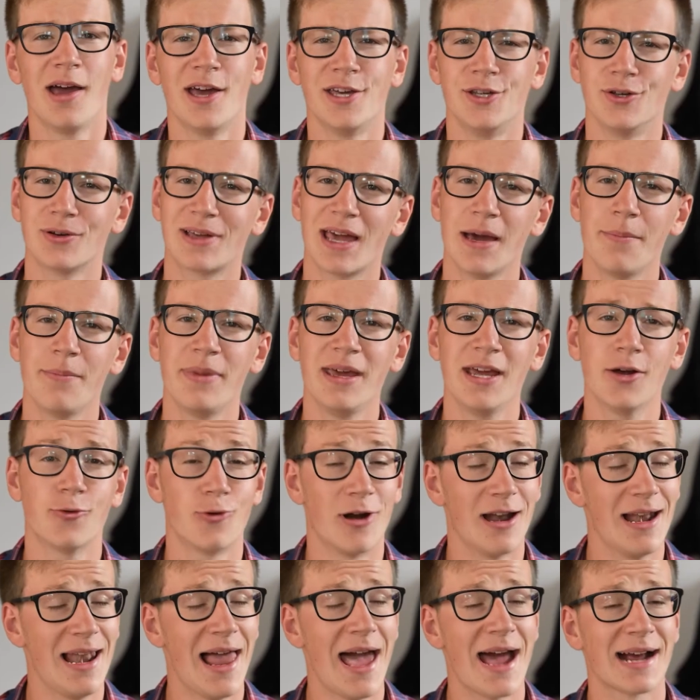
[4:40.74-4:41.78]
You can be
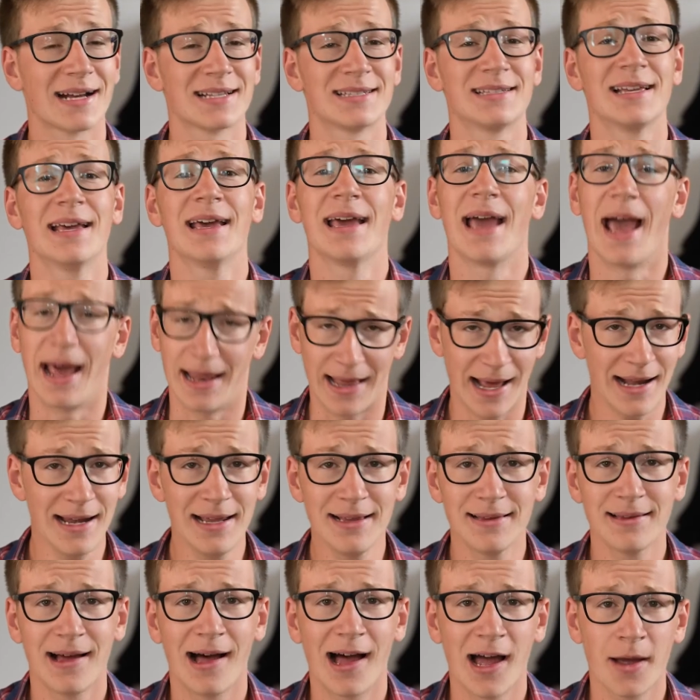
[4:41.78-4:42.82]
relaxed at any
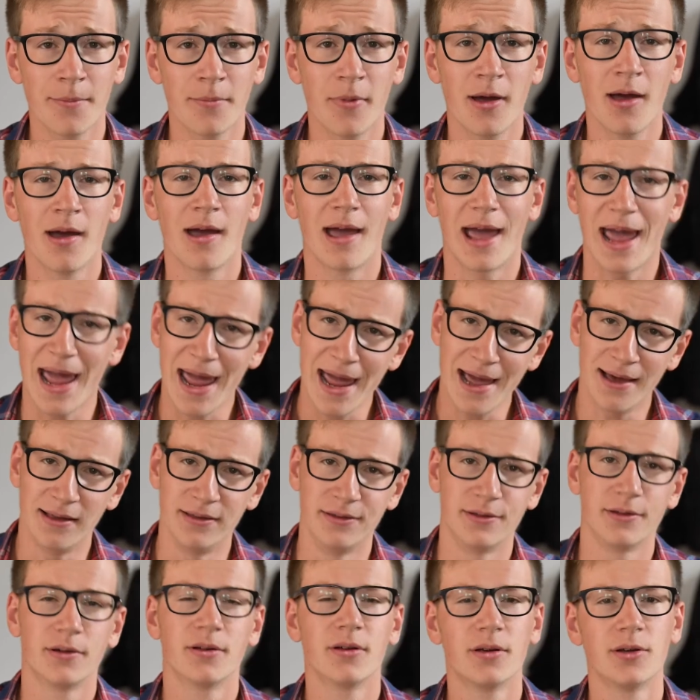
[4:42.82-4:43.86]
time, and
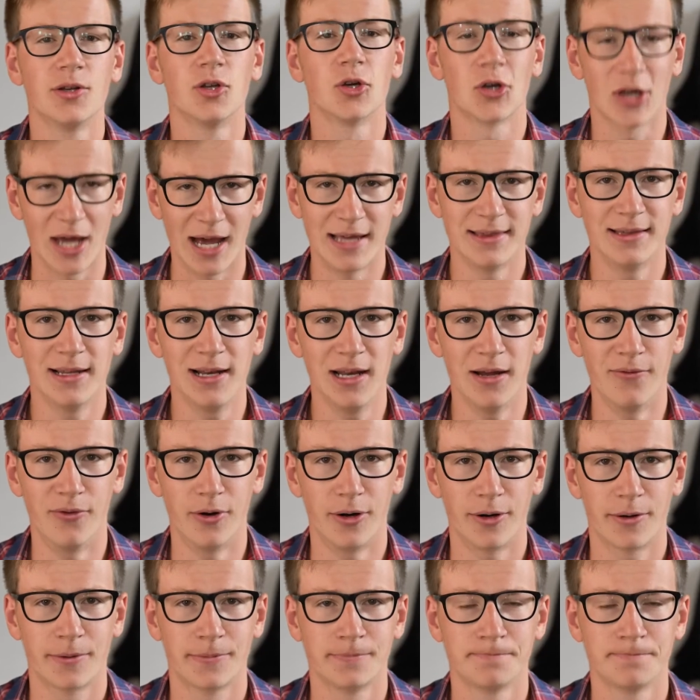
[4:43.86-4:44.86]
you can deliver.